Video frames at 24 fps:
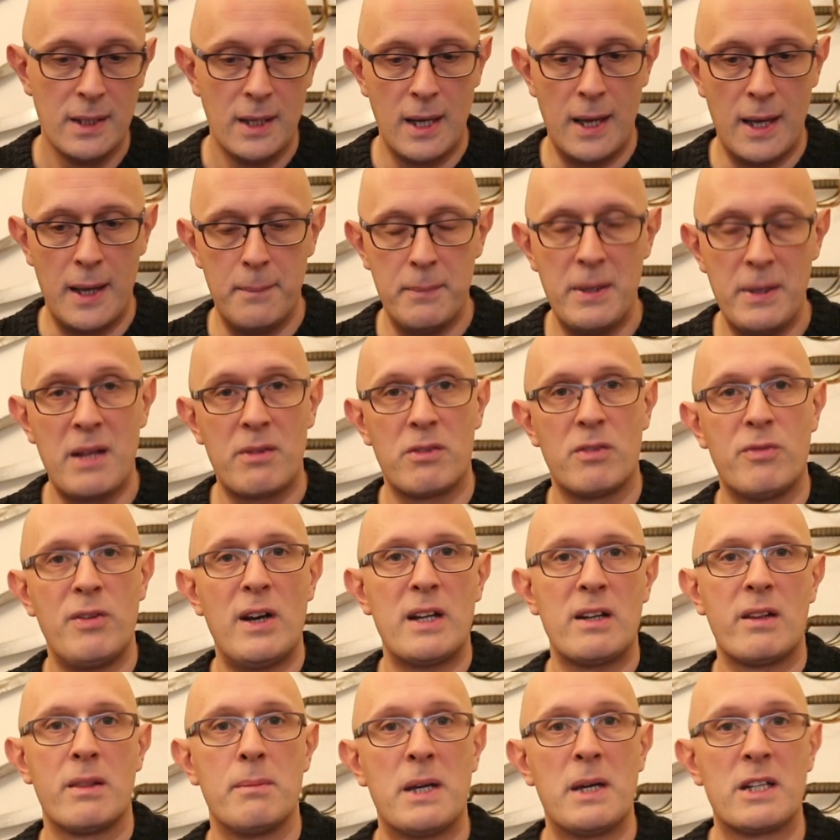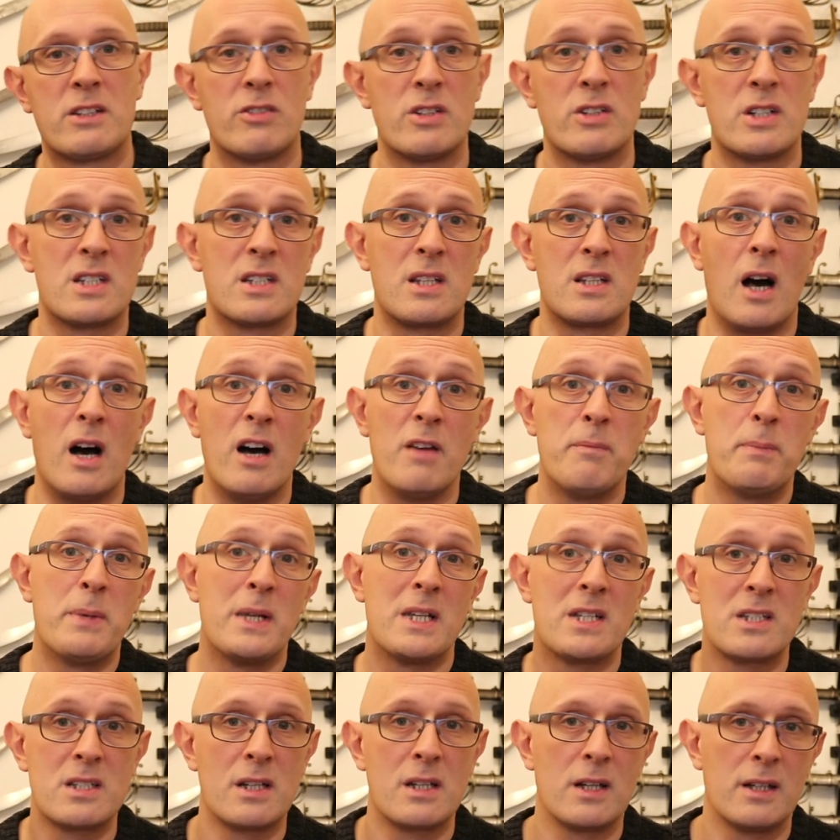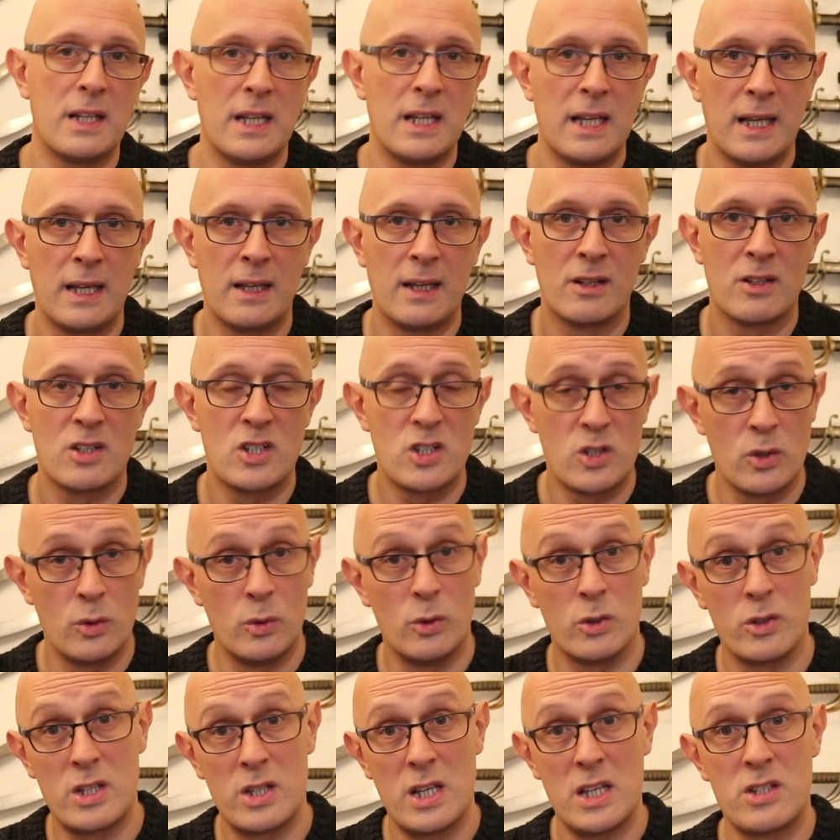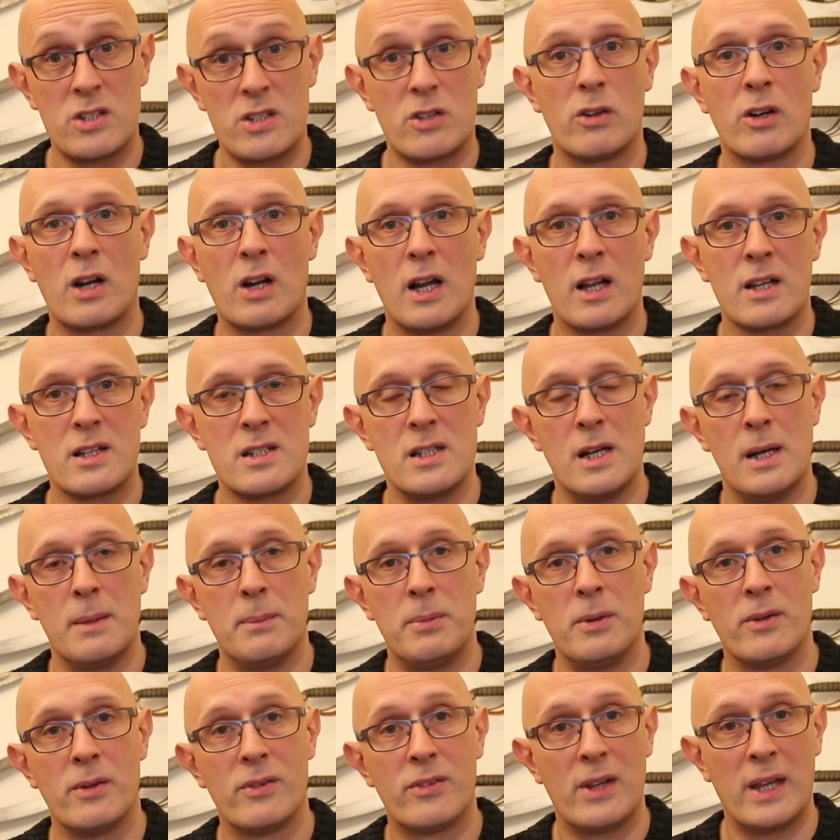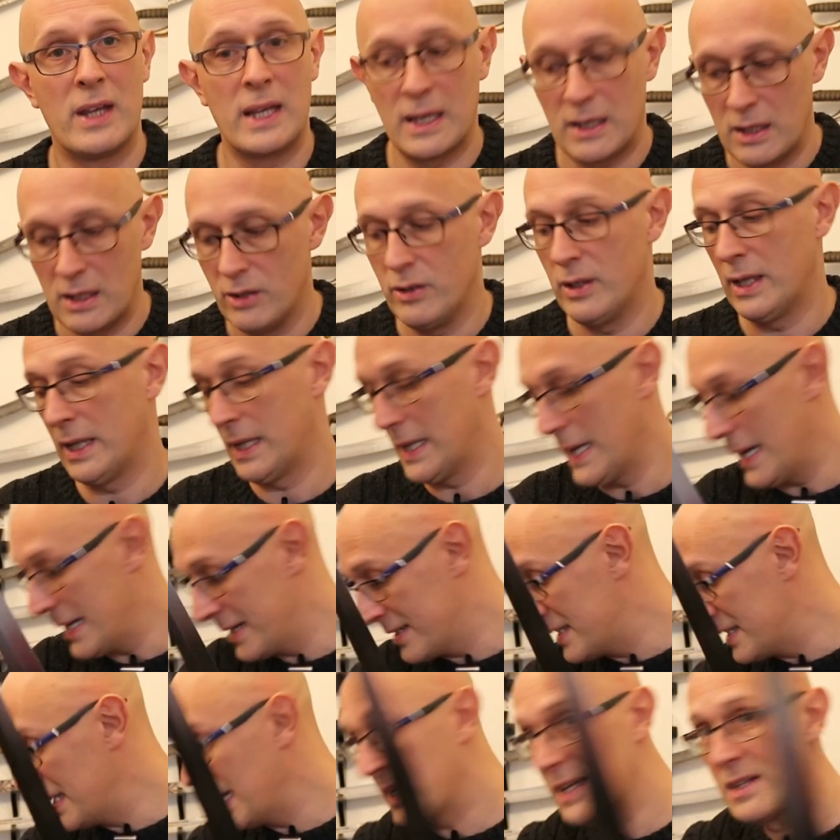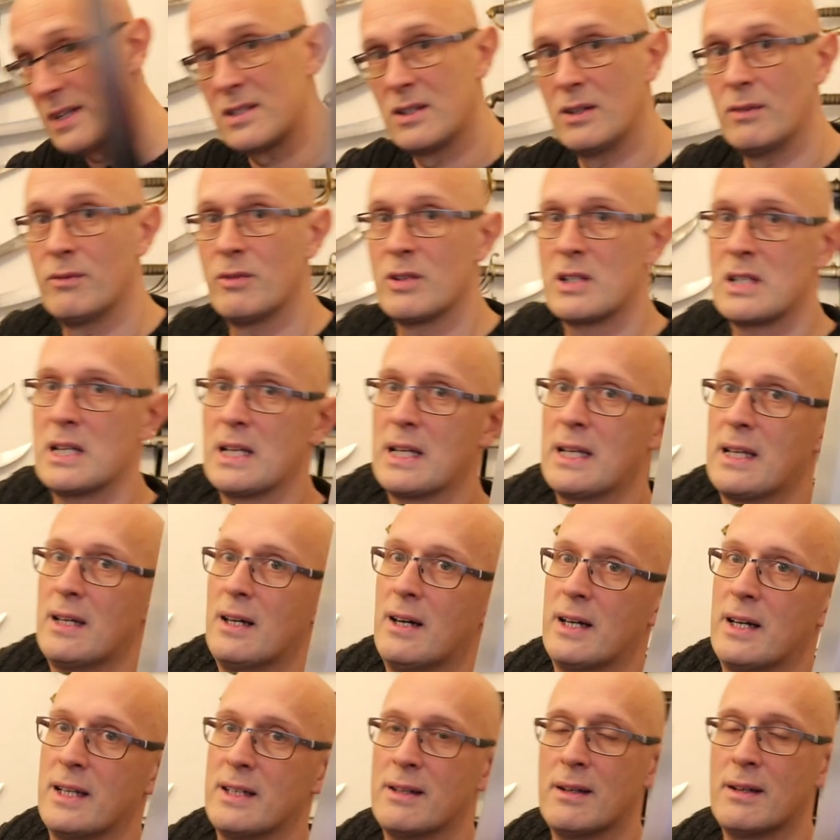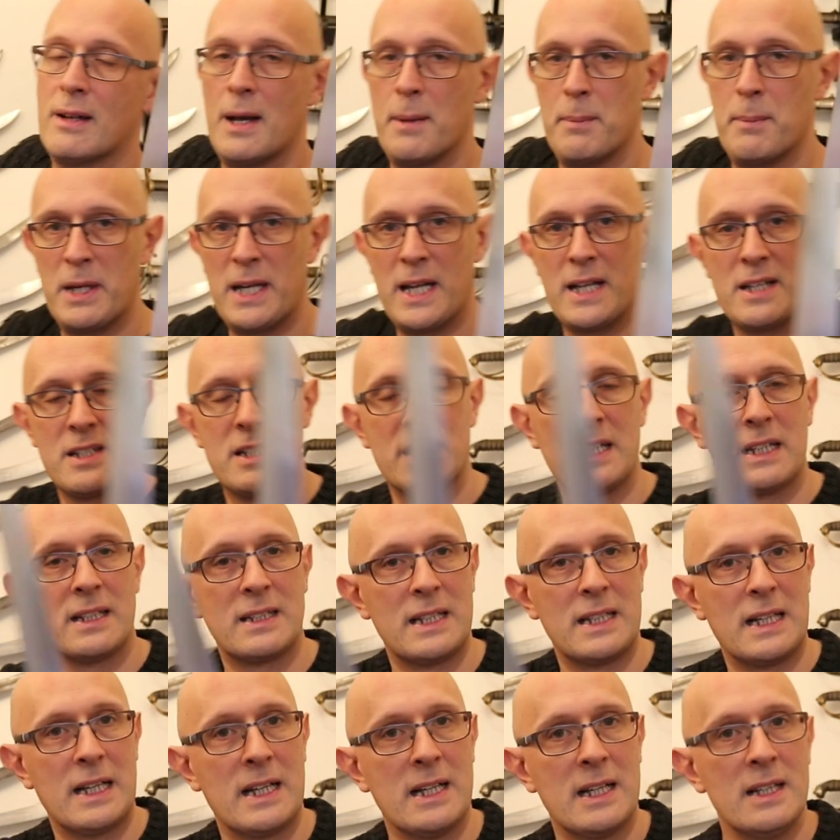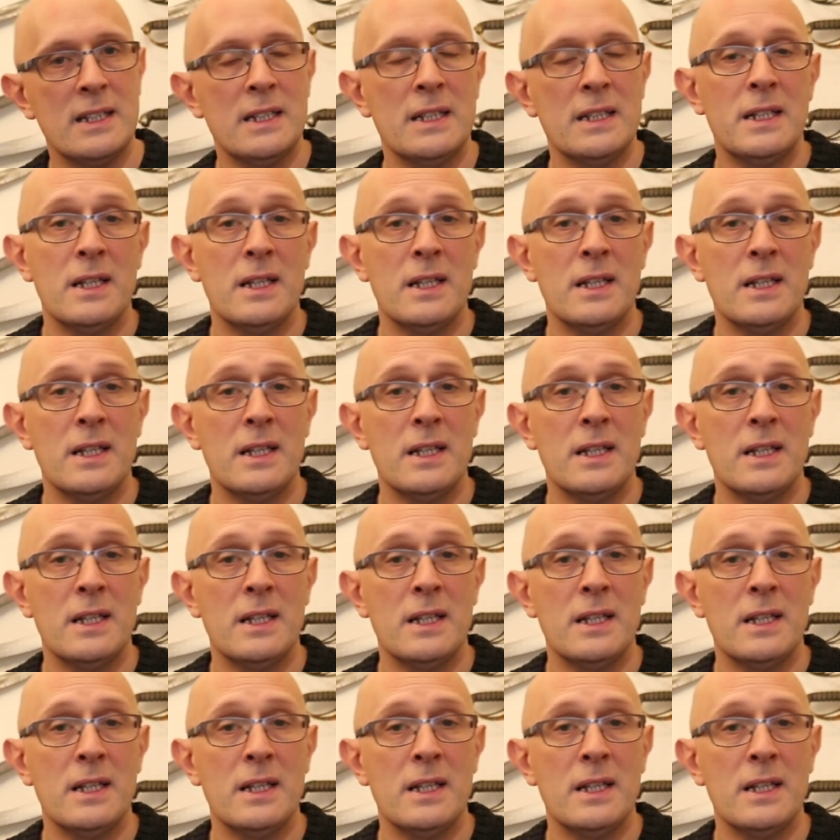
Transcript: Now, the fact of the matter is that I've been studying swords, historical examples, including antiques, and obviously I am an antique dealer.